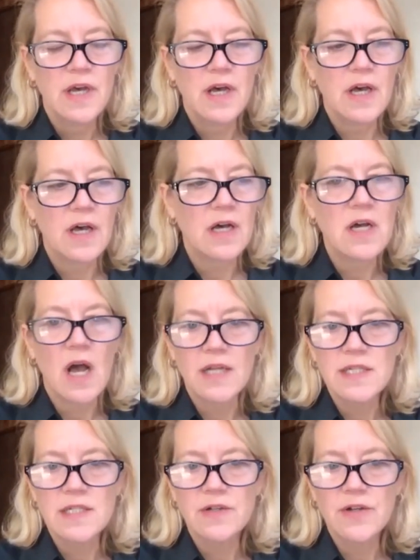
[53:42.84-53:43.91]
uh, a
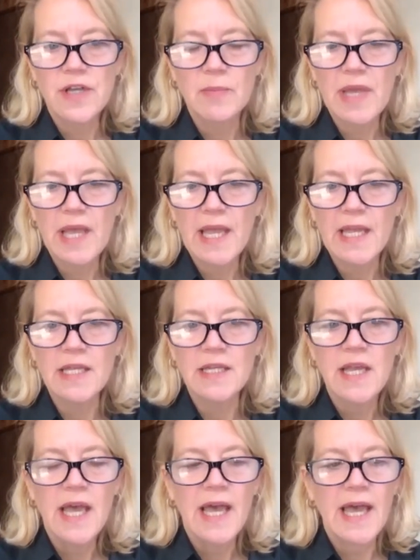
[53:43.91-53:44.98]
continental campaign,
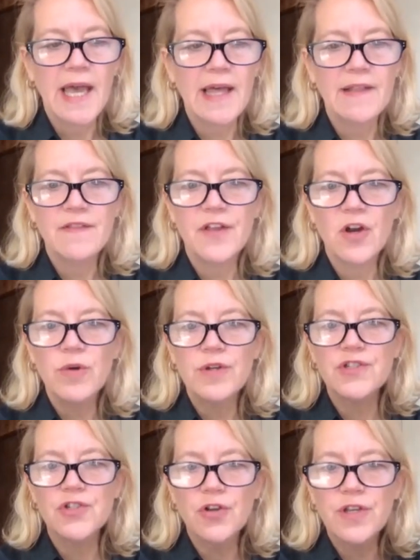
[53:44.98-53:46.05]
and there
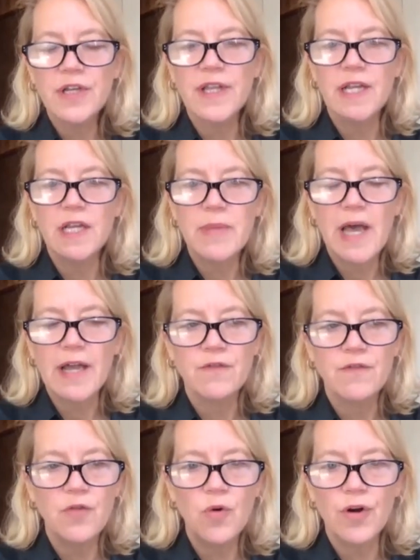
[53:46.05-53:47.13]
was circulating back
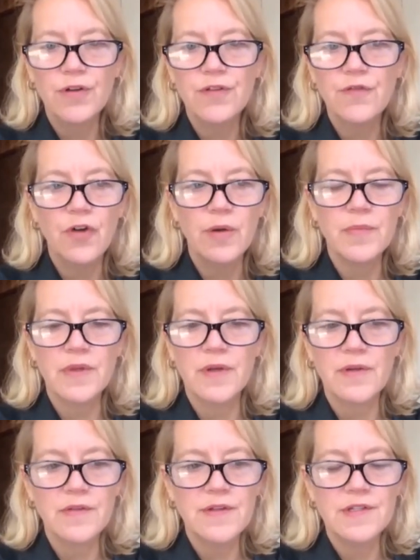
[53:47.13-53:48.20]
and forth from
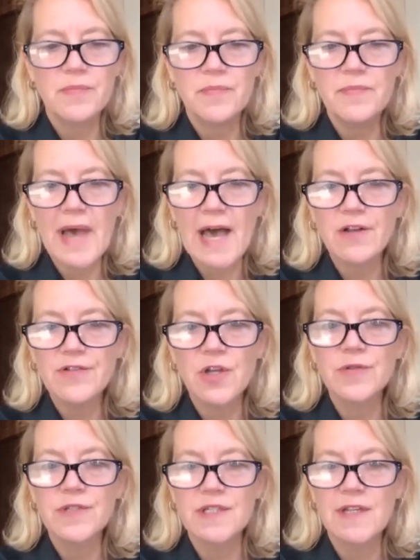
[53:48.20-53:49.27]
the these battle
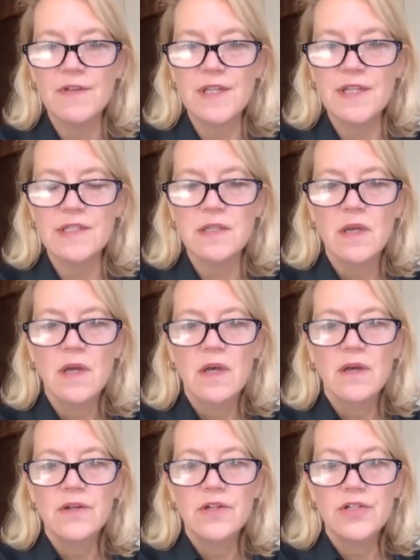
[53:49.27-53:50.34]
zones and even these
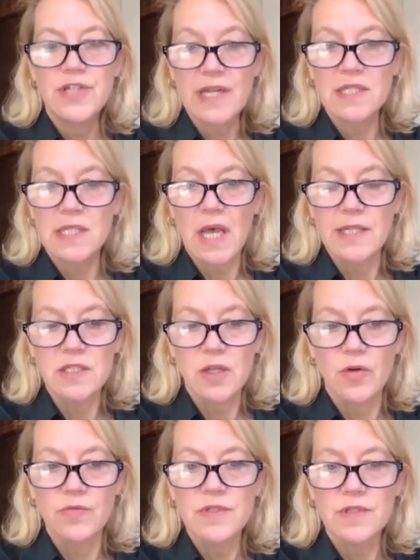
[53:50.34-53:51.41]
genocide
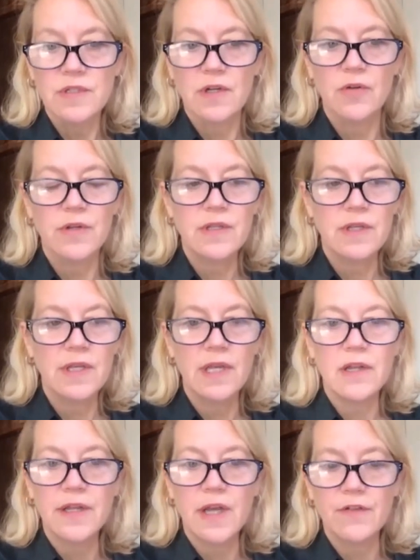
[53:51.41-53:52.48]
zones, you know, the, the
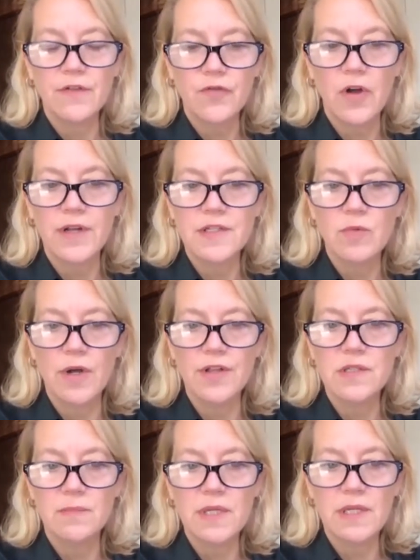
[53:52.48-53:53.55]
killing on the front as well
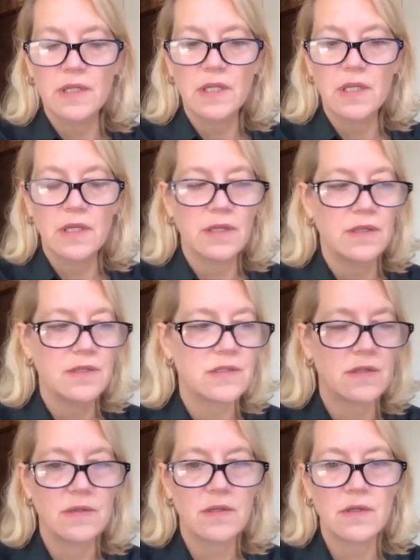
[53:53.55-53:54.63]
as immediately in
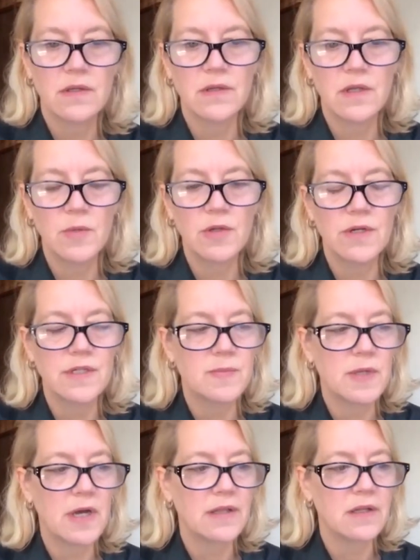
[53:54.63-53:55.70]
these communities
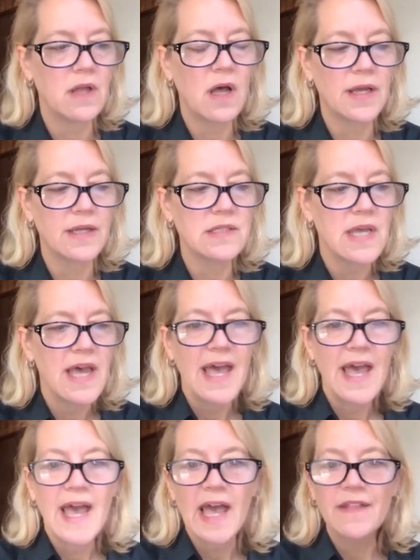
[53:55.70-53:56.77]
behind the lines.
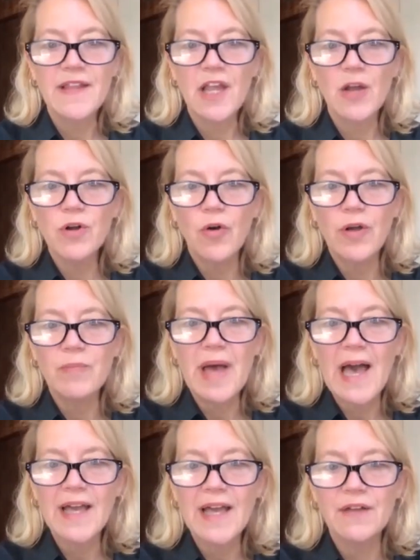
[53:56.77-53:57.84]
And they were going
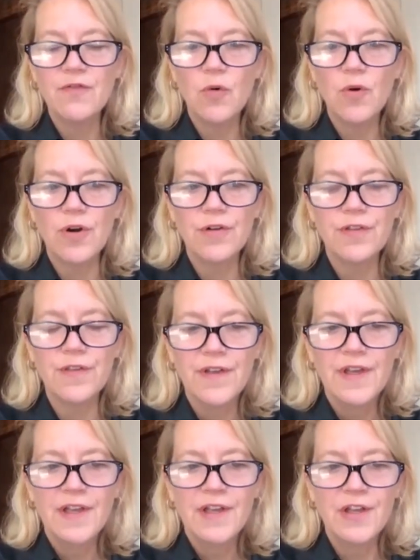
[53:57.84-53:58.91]
back and forth,
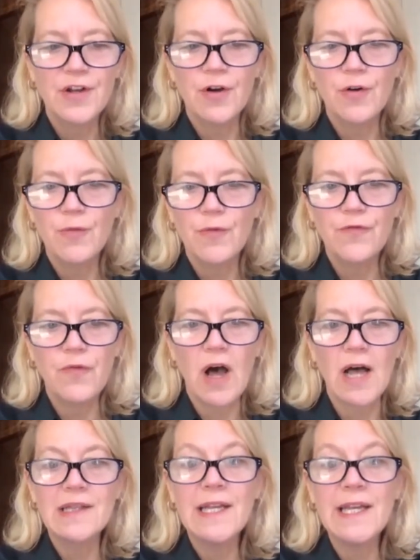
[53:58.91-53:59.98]
you know,
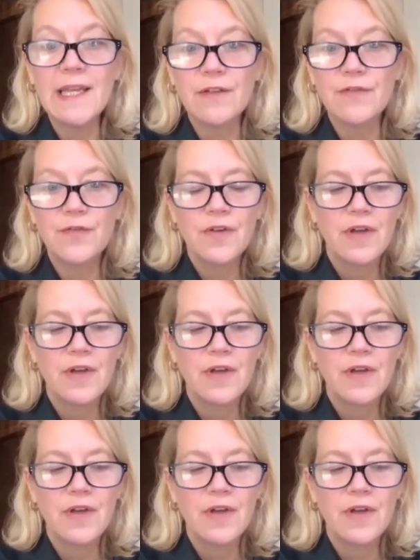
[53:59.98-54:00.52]
on leave